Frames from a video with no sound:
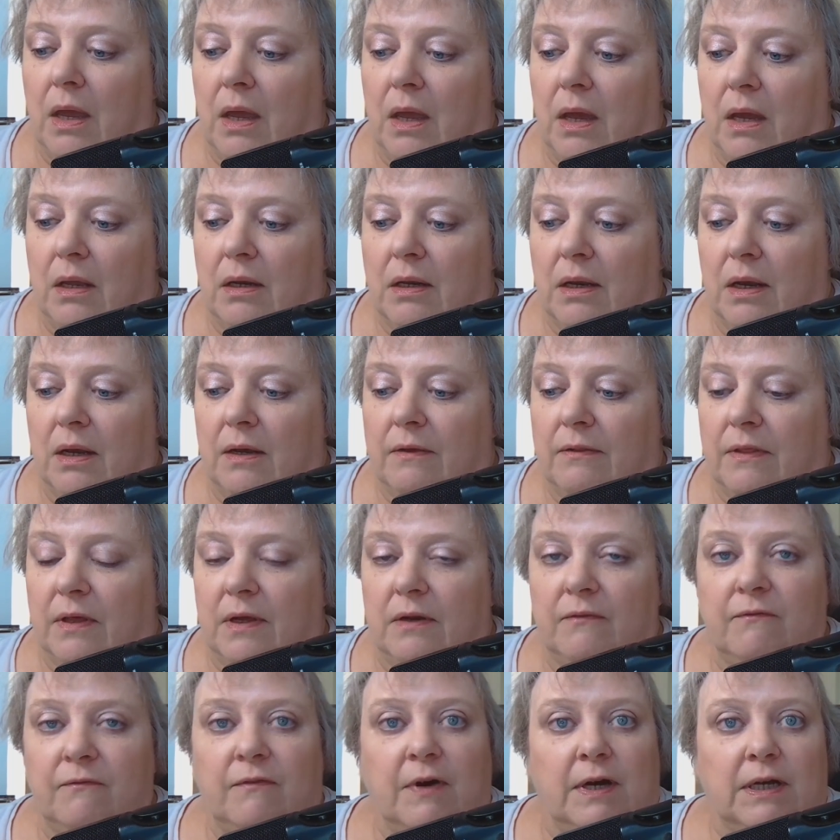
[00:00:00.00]
And
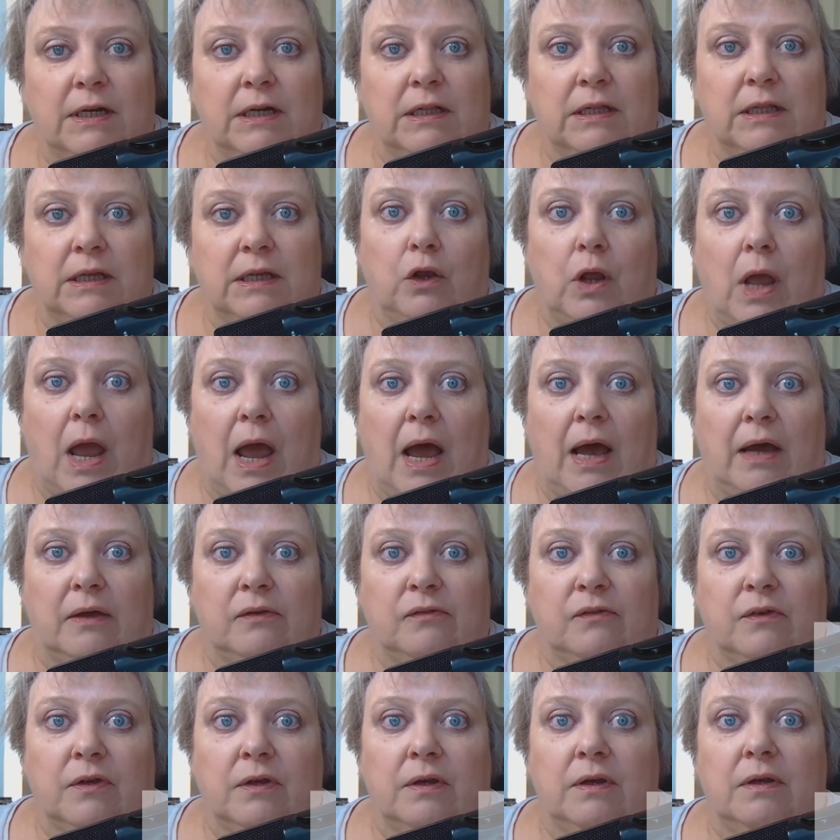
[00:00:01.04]
then finally,
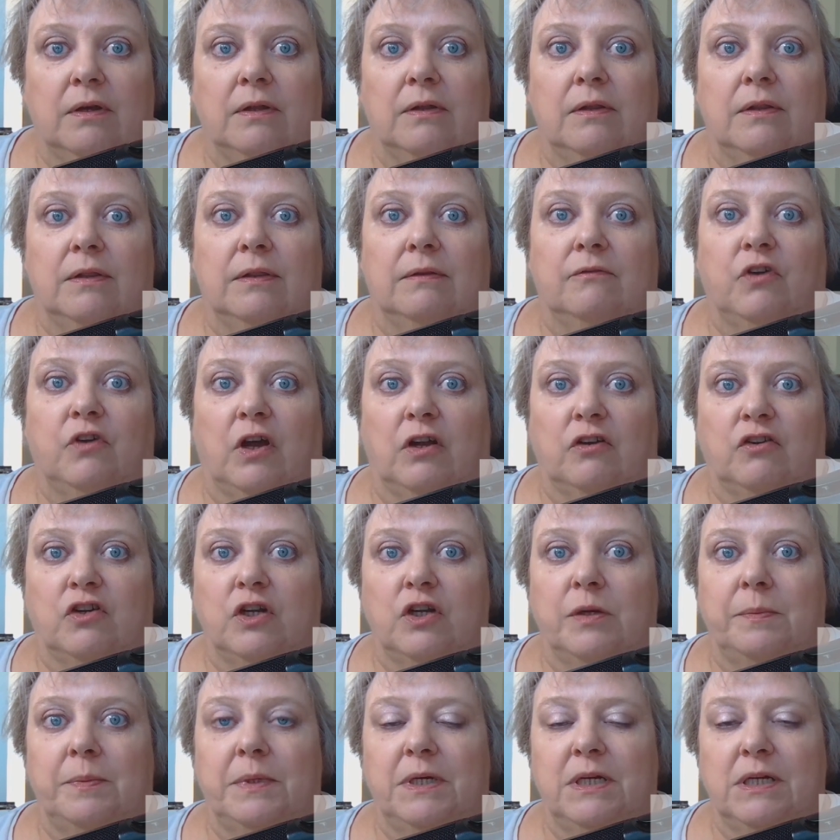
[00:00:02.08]
ask
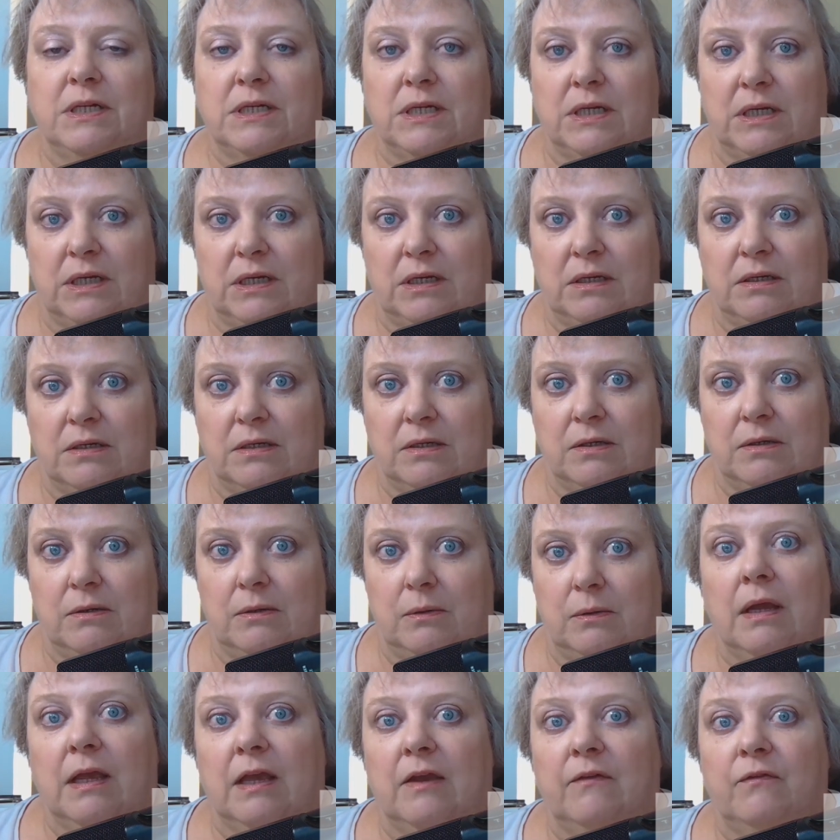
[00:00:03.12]
ChatGPT
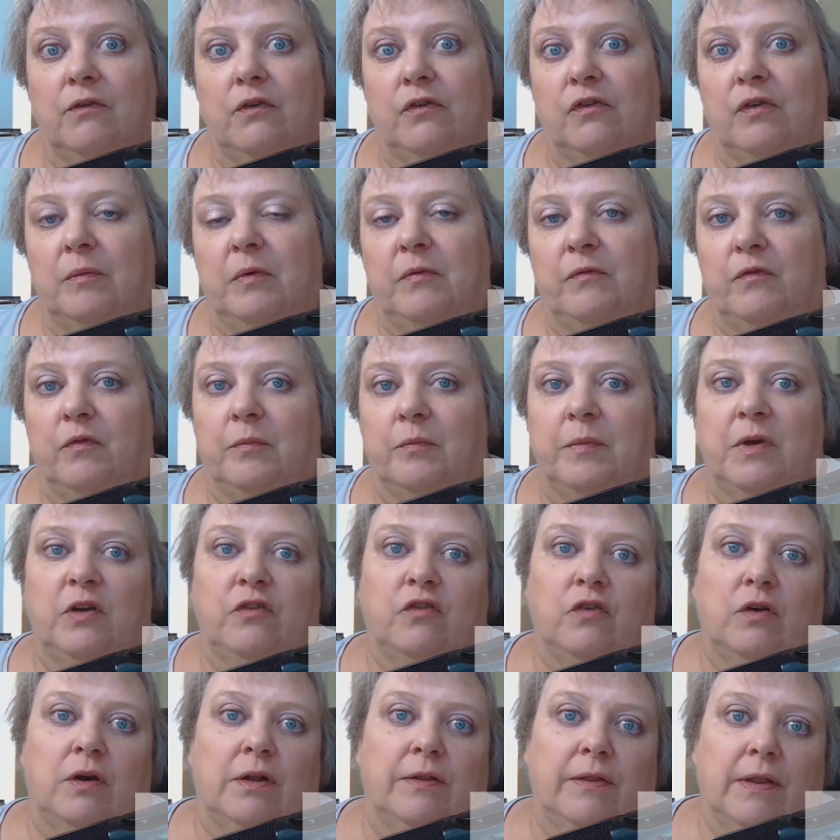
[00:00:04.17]
to give you some
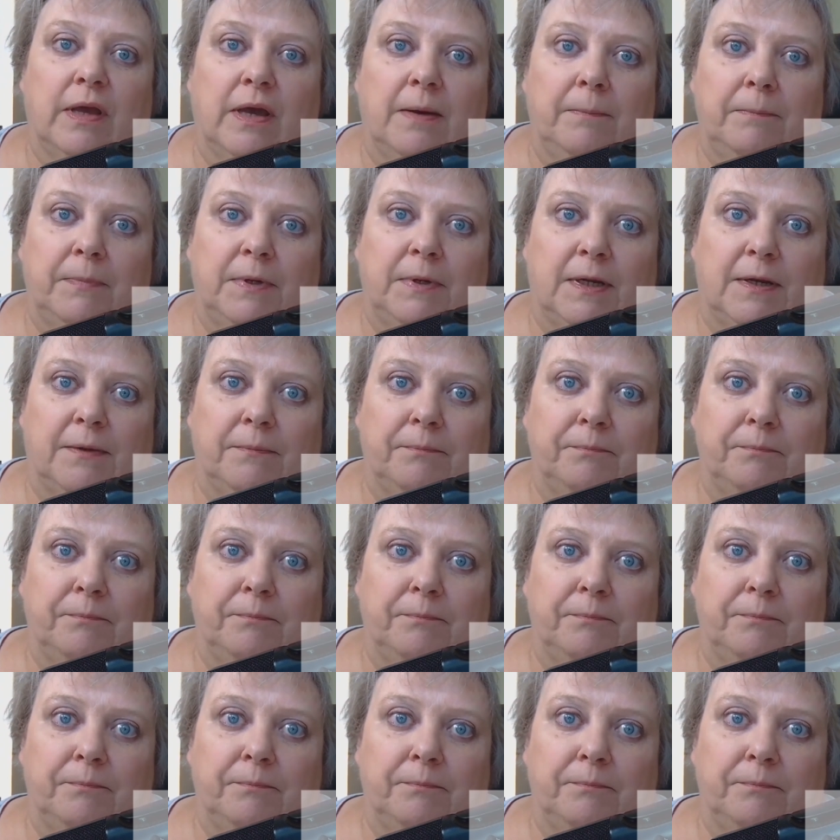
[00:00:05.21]
information on the company.